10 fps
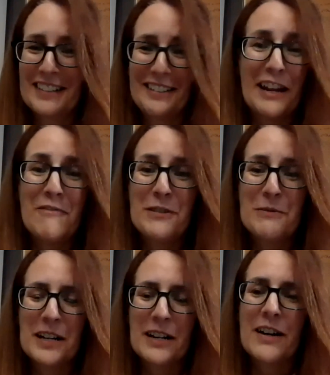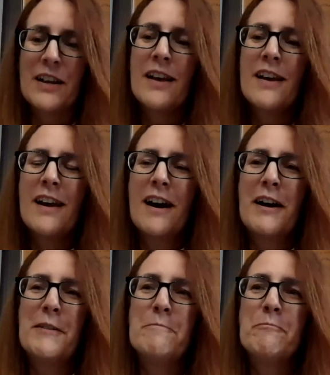everywhere.
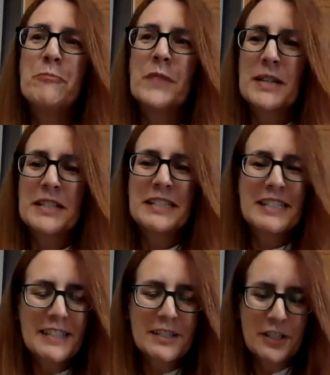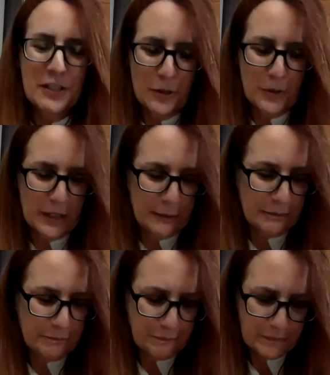It makes it easy to know
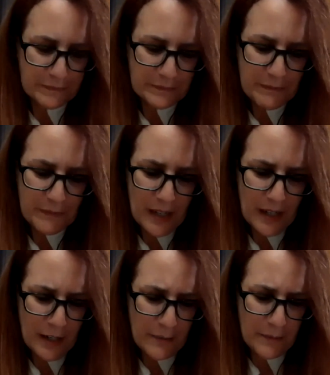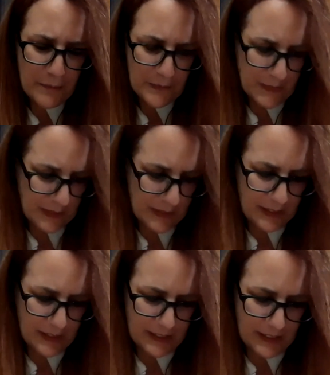them.
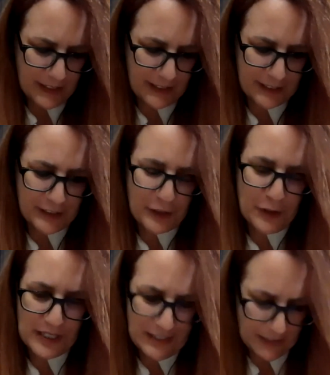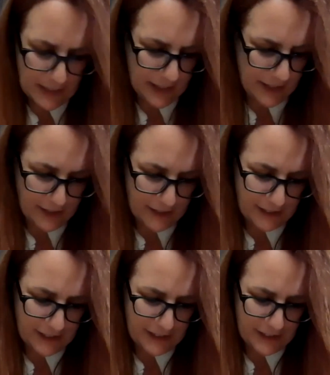So you can easily, and
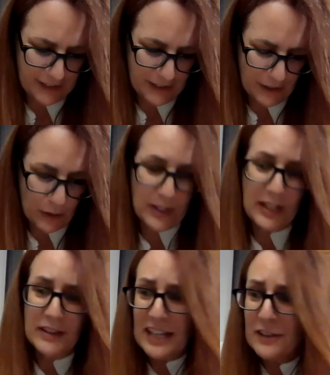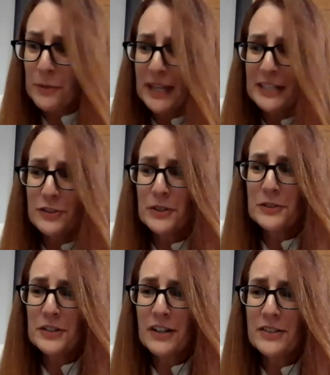then they're paid
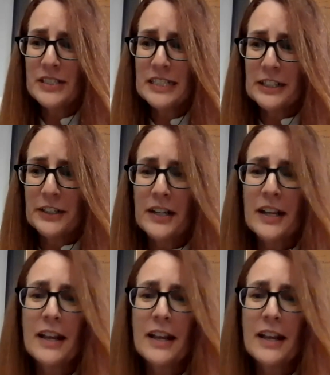$200 a year.